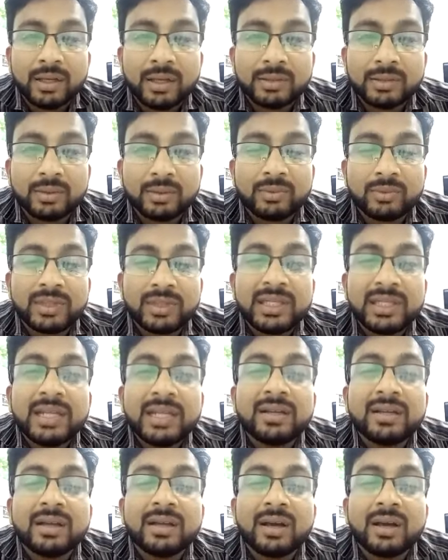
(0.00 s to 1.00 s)
So we
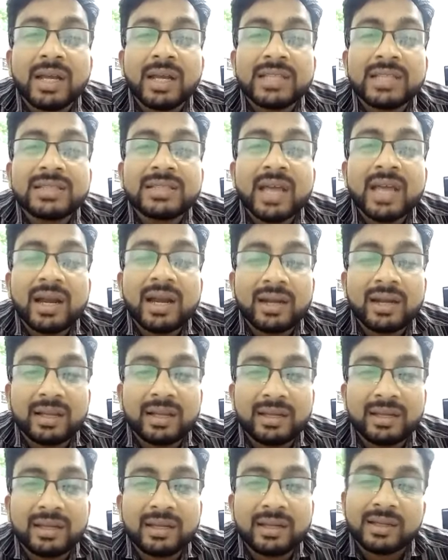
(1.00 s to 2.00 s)
need
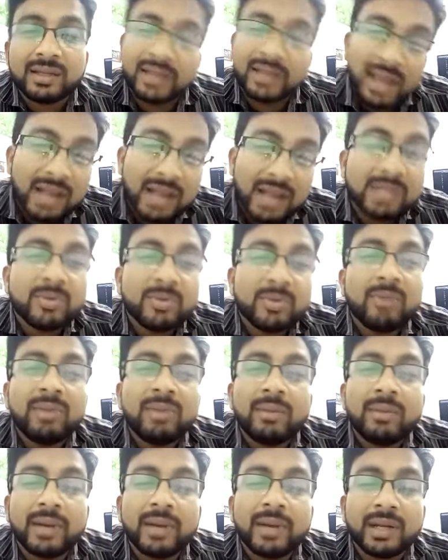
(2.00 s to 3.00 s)
HRT then. Again, it's
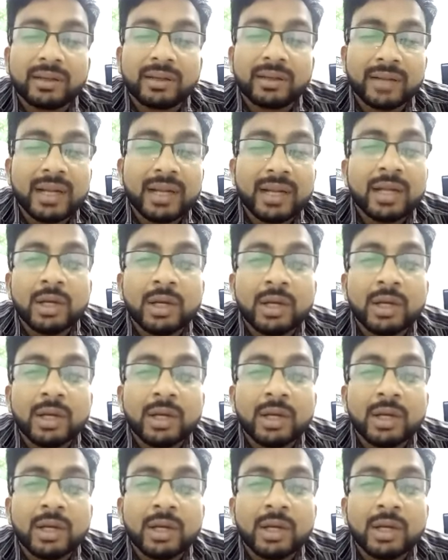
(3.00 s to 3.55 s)
problematic, right?